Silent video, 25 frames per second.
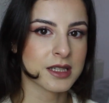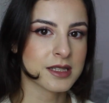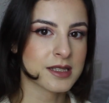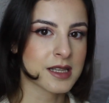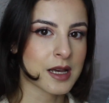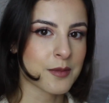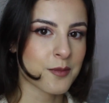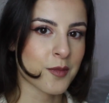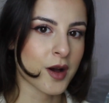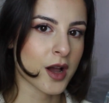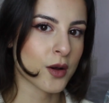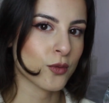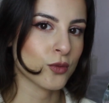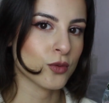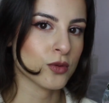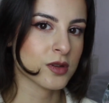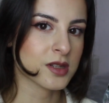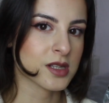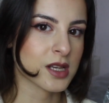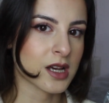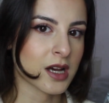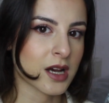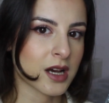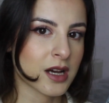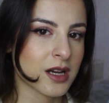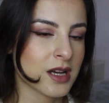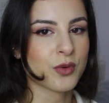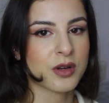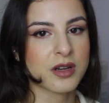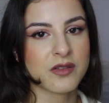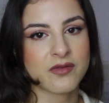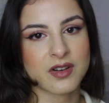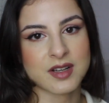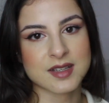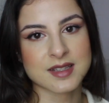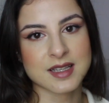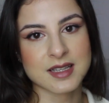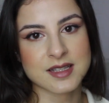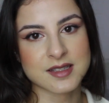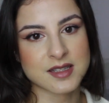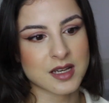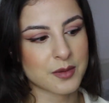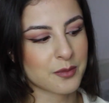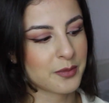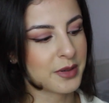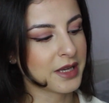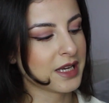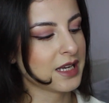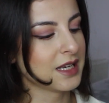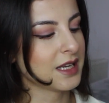Is that my water? One of us ends
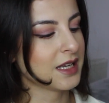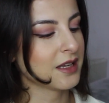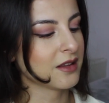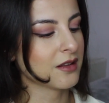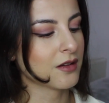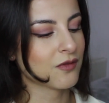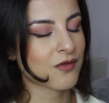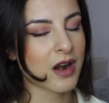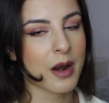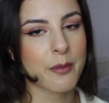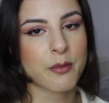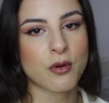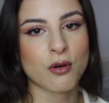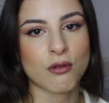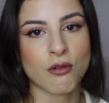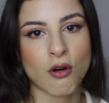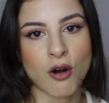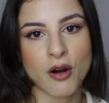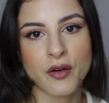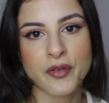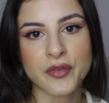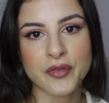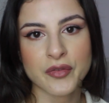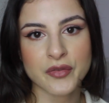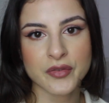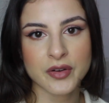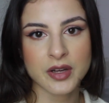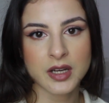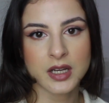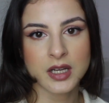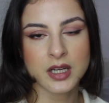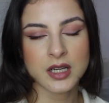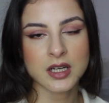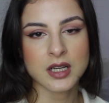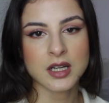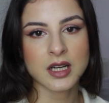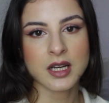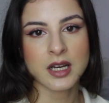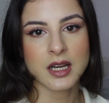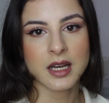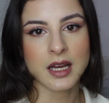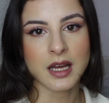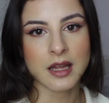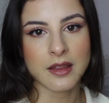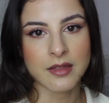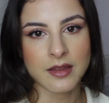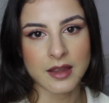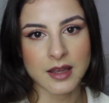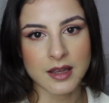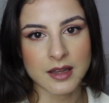up peeling the wrapper off
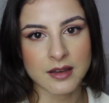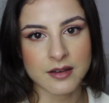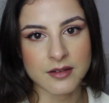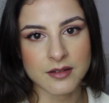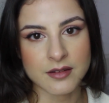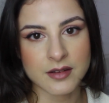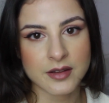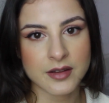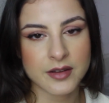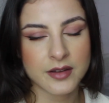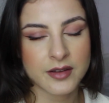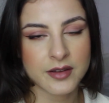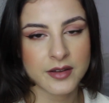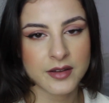and then